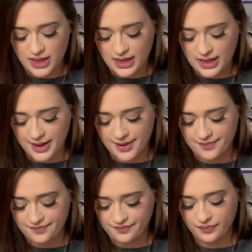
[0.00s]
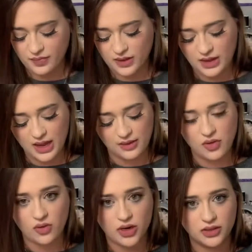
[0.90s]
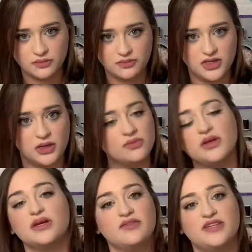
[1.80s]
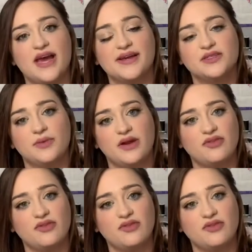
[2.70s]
Yeah, or, you know, little gift tags or whatever.